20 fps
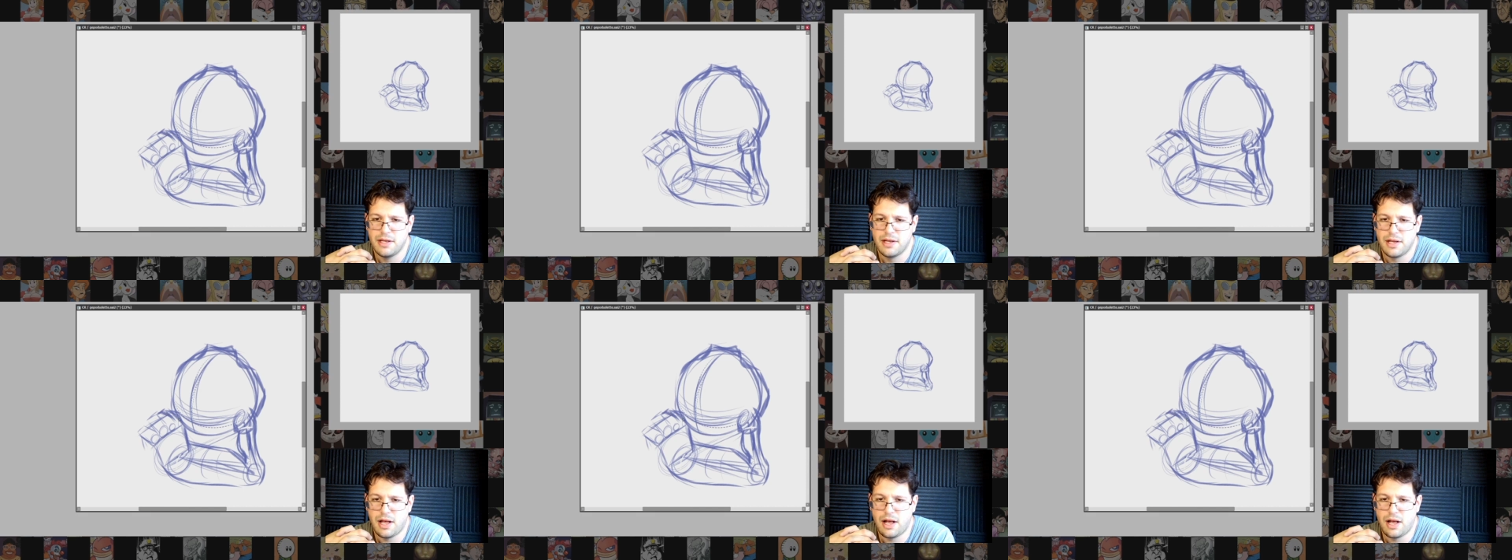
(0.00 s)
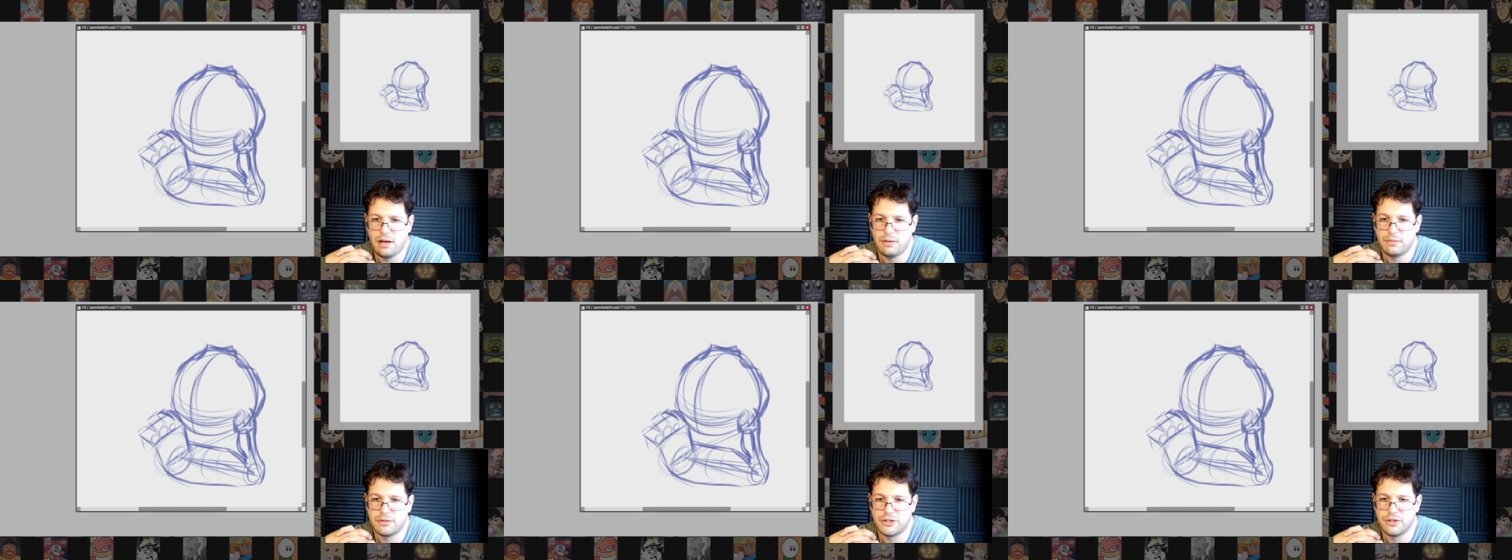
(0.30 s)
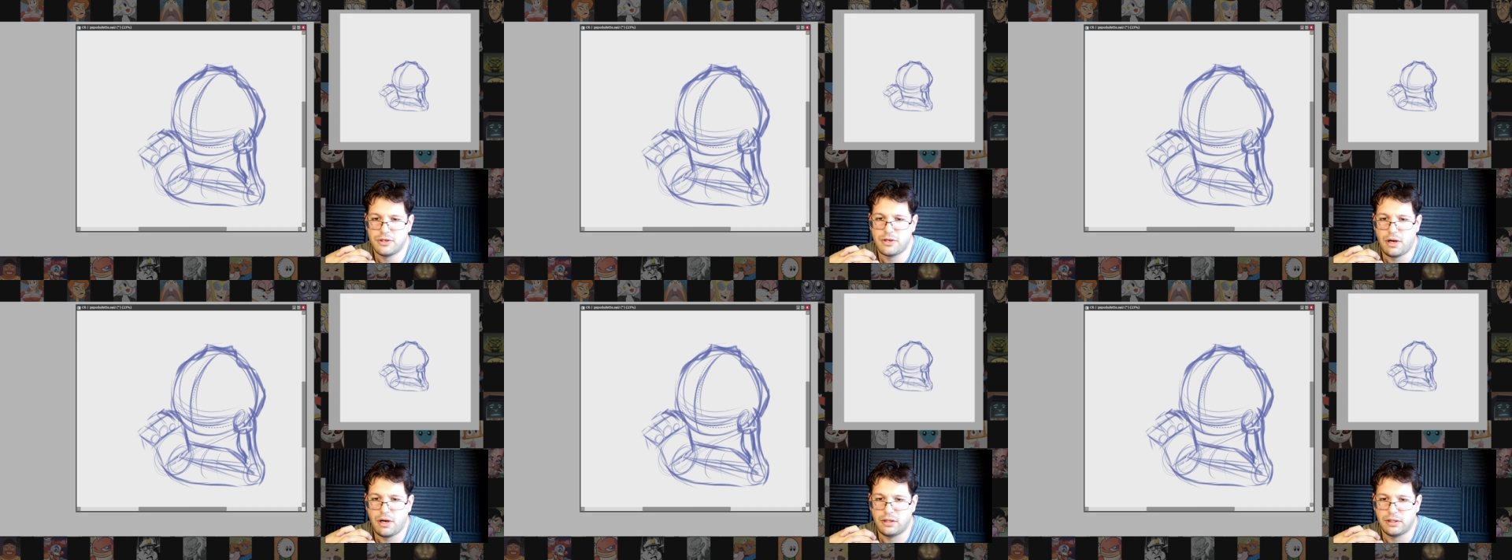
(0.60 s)
what you
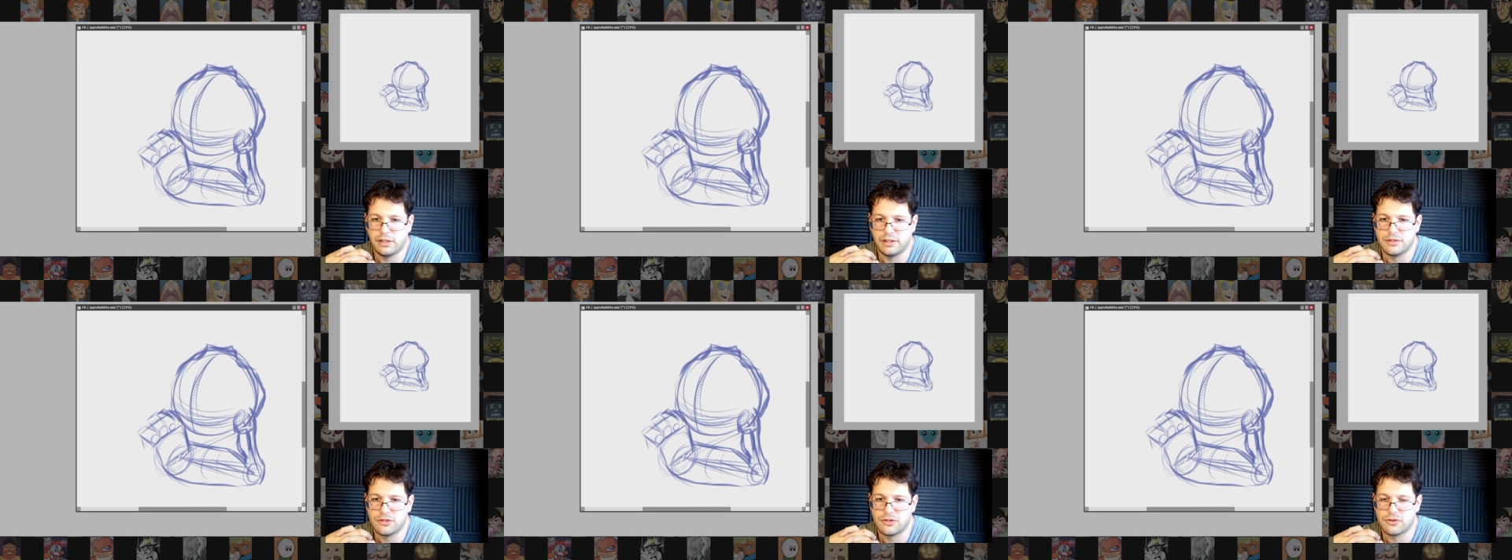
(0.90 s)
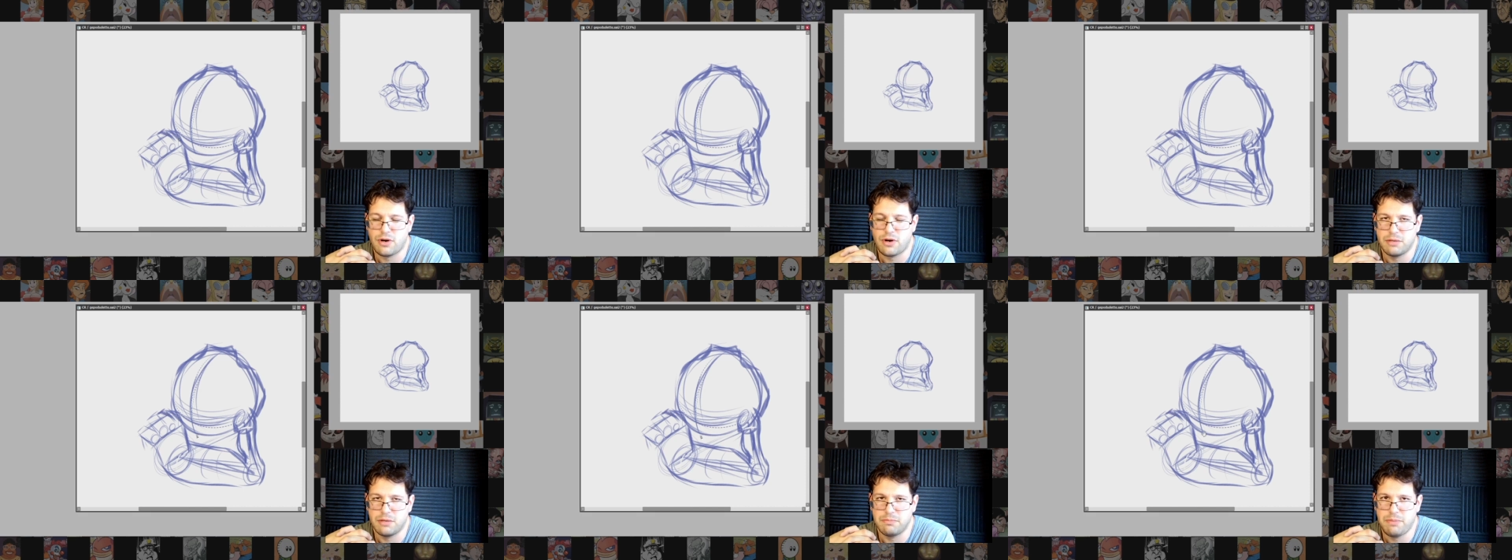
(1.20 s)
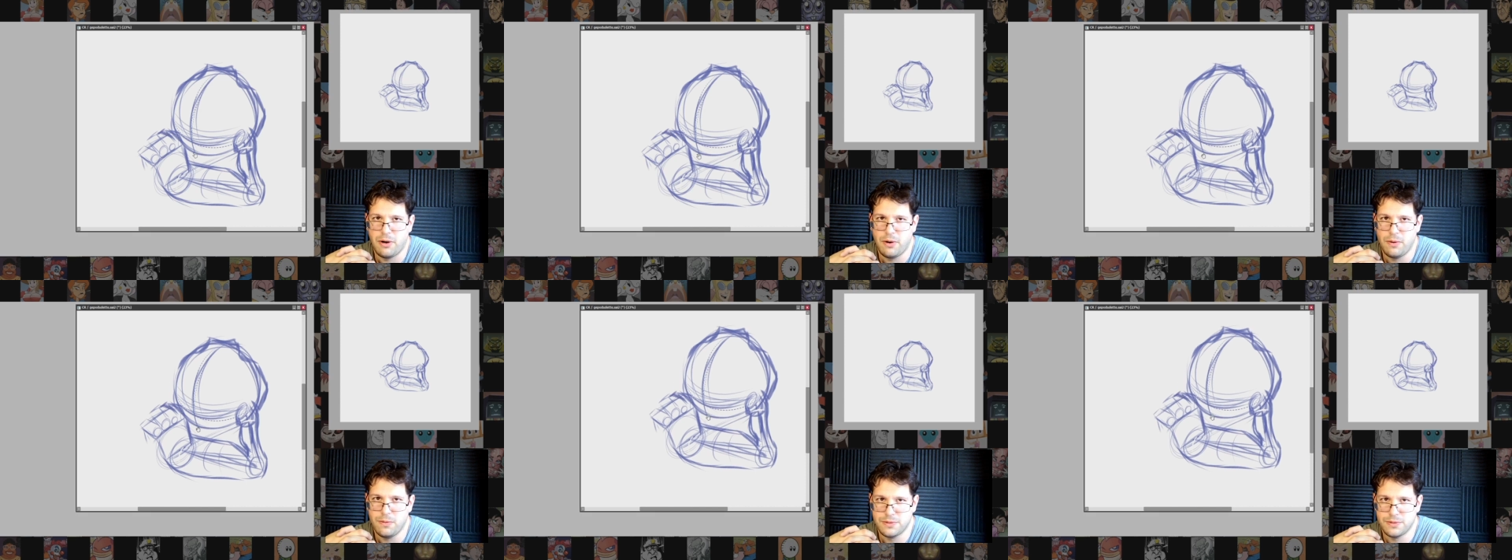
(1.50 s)
call it, strong
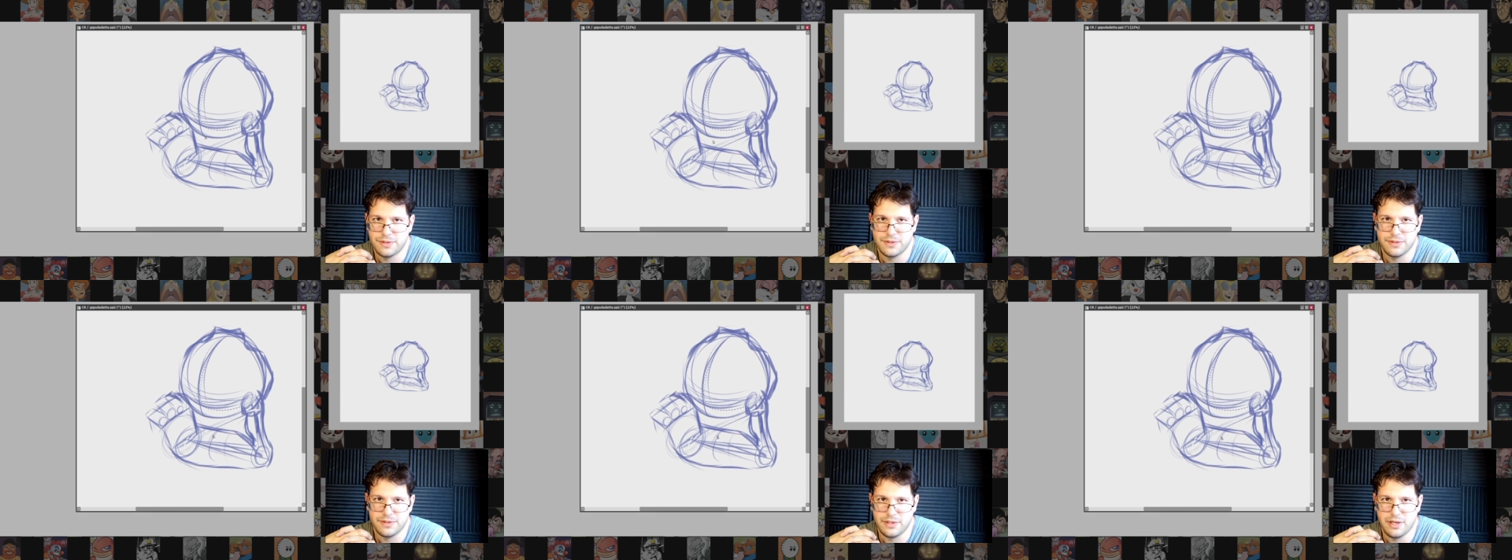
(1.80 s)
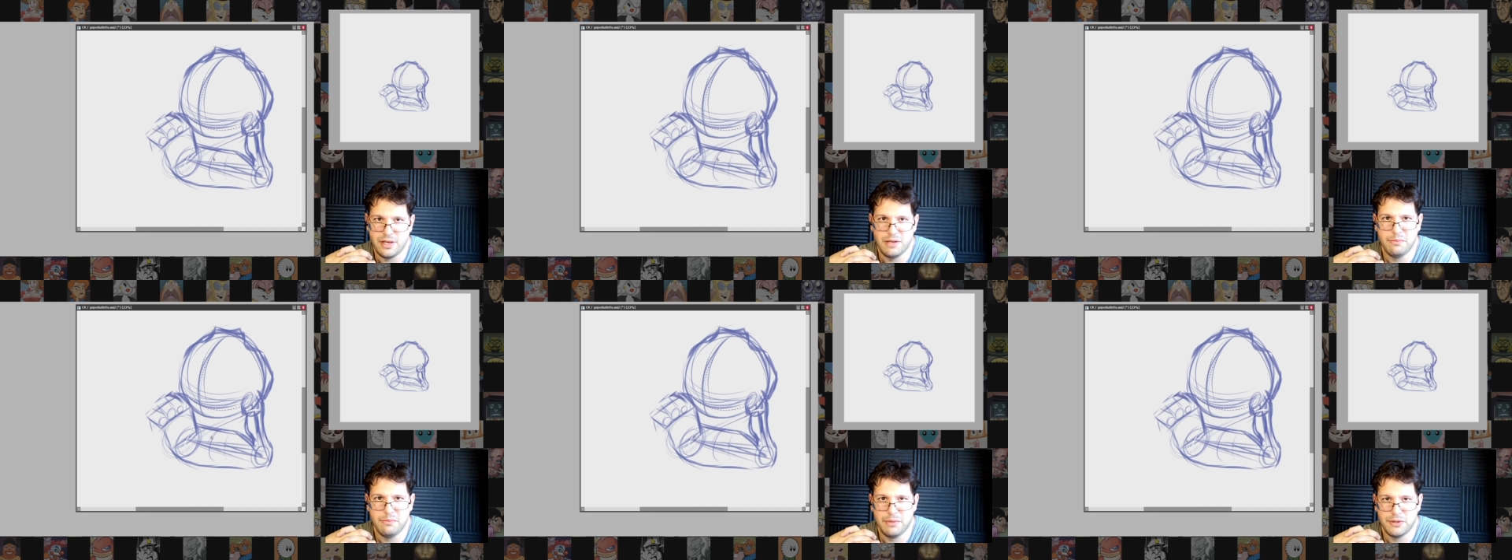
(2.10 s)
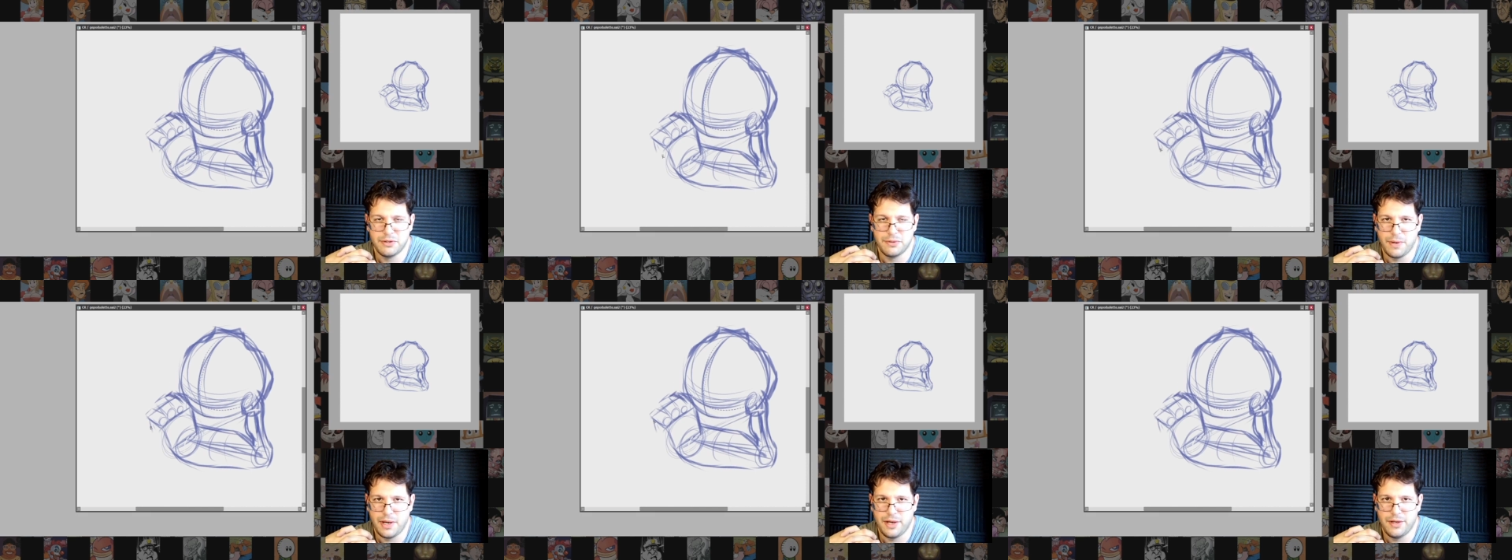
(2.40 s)
poses and
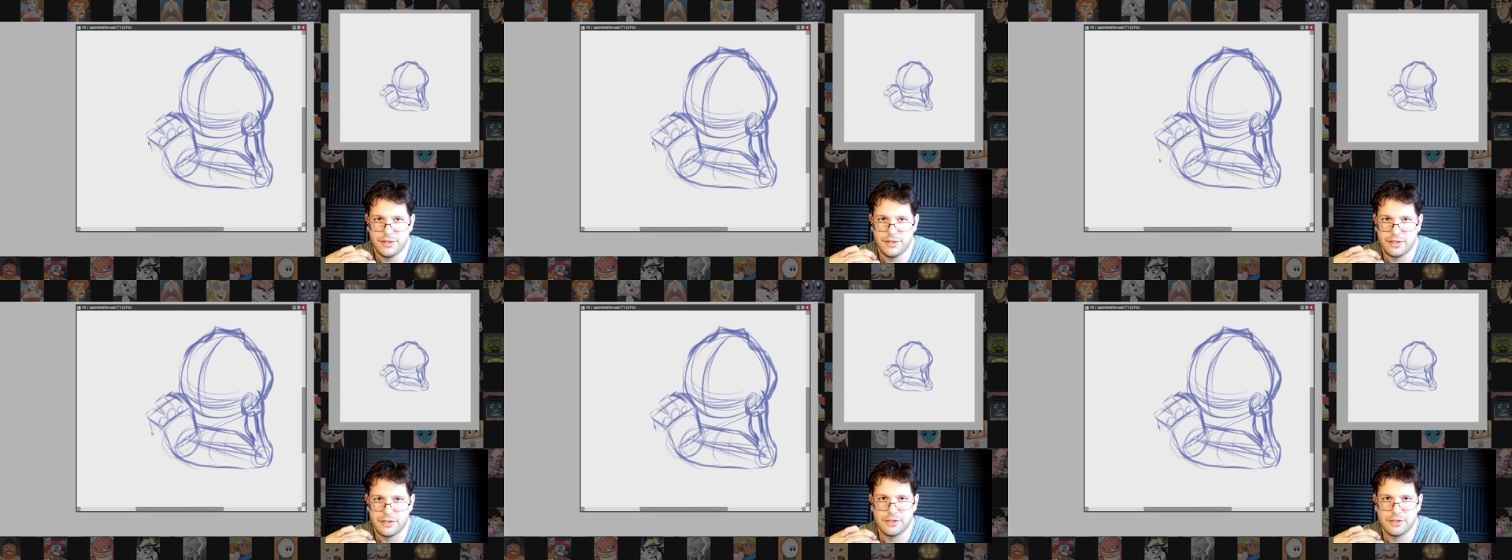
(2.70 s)
in-betweens.